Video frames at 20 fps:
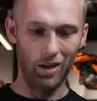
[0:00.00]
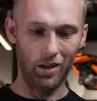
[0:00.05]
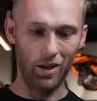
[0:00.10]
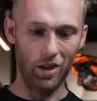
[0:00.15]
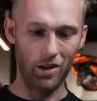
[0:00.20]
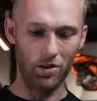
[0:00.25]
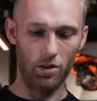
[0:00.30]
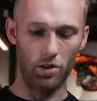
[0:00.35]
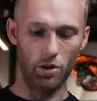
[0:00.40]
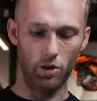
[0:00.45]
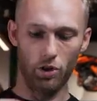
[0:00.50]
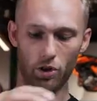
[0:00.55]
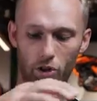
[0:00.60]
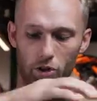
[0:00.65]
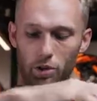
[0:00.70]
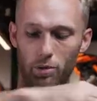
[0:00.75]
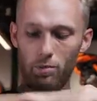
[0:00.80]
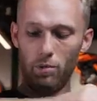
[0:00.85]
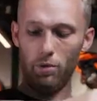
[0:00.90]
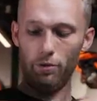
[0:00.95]
It has an
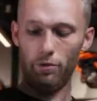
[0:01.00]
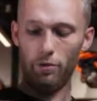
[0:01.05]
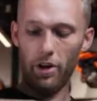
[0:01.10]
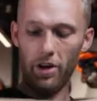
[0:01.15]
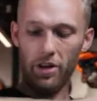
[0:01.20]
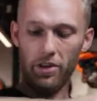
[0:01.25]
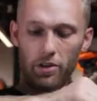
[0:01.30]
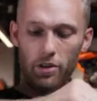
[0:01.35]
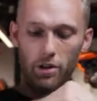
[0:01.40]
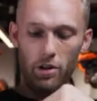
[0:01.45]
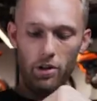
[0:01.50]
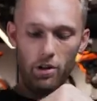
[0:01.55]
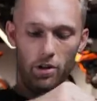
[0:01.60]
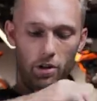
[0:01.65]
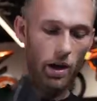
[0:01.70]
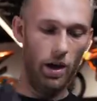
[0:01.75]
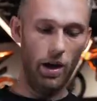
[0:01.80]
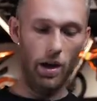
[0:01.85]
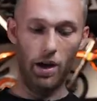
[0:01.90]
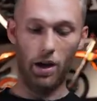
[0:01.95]
adjustable visor
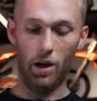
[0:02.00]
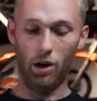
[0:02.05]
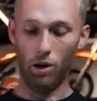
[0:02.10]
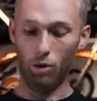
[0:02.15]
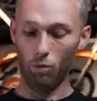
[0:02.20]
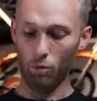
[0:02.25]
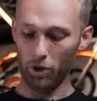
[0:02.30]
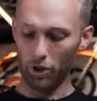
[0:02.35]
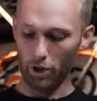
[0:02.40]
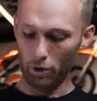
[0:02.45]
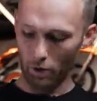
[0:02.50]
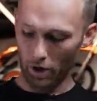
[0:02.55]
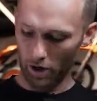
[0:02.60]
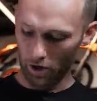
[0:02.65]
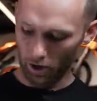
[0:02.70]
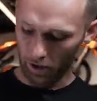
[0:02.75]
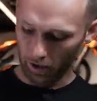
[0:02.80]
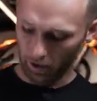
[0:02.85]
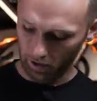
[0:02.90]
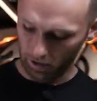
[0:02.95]
and what I
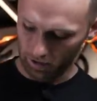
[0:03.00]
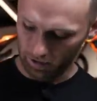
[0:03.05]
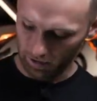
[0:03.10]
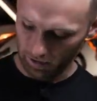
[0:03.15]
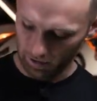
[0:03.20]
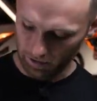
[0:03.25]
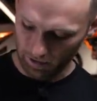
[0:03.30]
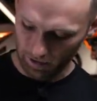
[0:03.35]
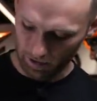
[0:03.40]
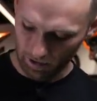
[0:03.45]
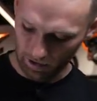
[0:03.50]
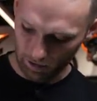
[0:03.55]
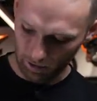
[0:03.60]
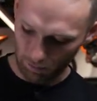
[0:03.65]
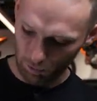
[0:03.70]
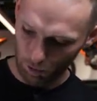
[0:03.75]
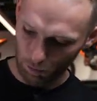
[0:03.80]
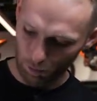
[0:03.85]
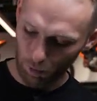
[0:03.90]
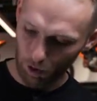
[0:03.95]
really like is this
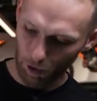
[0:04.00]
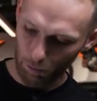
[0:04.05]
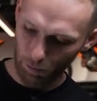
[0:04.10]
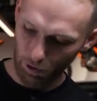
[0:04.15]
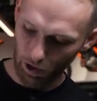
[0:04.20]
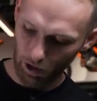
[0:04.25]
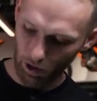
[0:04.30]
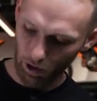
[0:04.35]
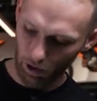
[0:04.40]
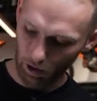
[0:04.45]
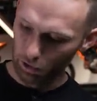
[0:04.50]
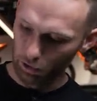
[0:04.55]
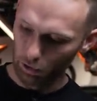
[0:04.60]
system, the pump here,